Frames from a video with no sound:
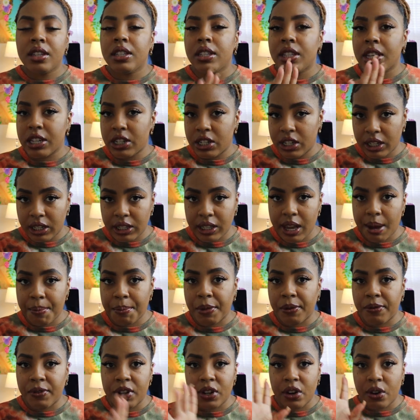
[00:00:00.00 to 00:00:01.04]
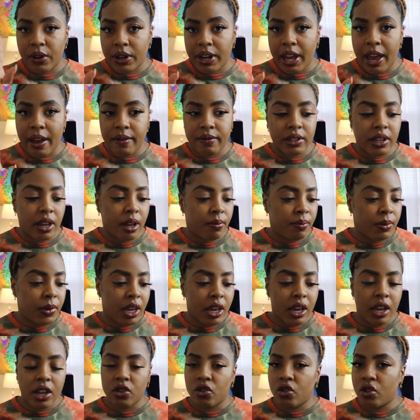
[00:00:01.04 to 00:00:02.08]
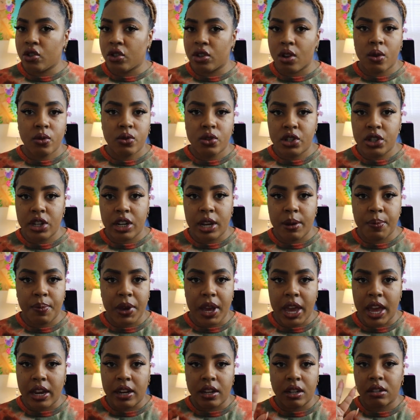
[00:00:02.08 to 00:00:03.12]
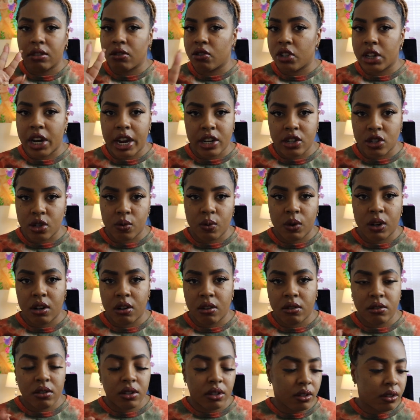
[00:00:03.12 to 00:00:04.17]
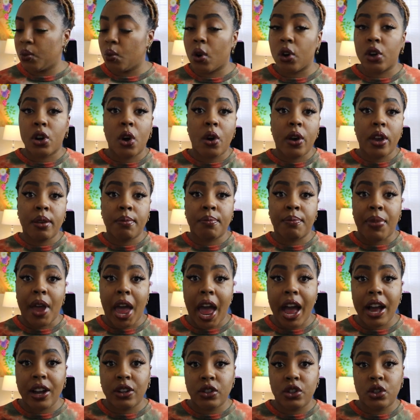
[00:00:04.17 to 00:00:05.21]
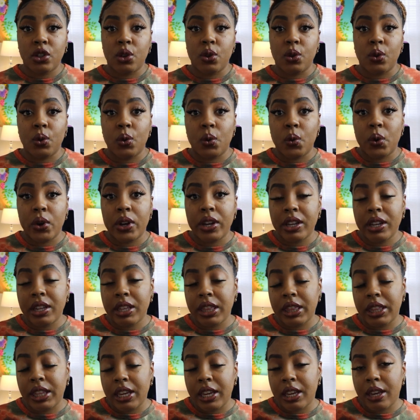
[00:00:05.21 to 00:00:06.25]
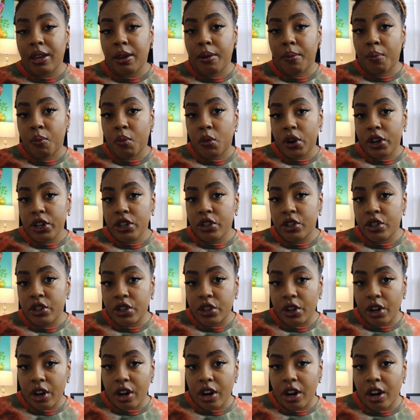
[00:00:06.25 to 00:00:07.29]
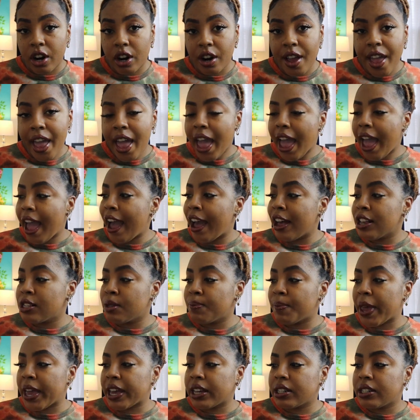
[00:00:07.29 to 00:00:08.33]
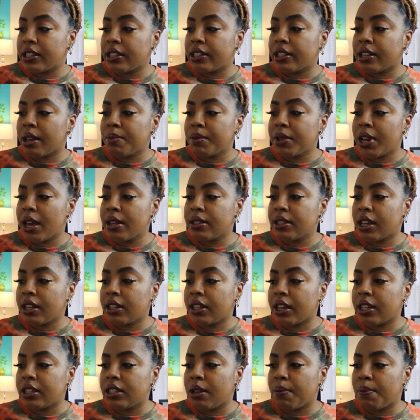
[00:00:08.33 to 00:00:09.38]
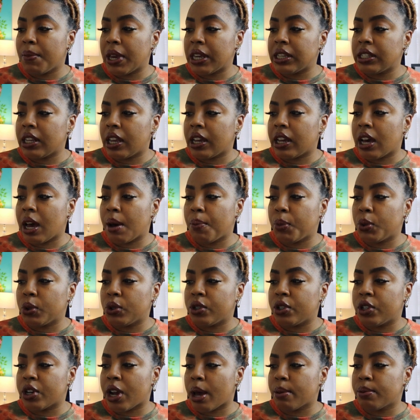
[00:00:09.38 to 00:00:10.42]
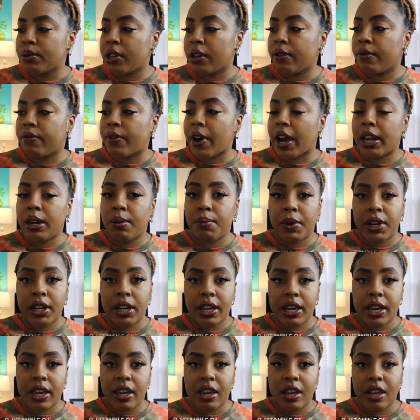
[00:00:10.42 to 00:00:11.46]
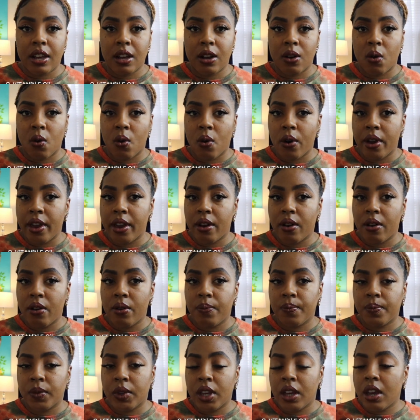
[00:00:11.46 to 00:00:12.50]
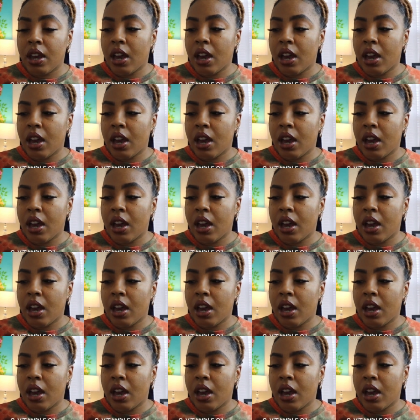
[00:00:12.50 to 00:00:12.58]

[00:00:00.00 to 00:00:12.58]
Get you some if you don't have some. It's so cheap and it'll change your world. Well, going back to the moisture aspect, sometimes I like to mix a couple of drops of vitamin E oil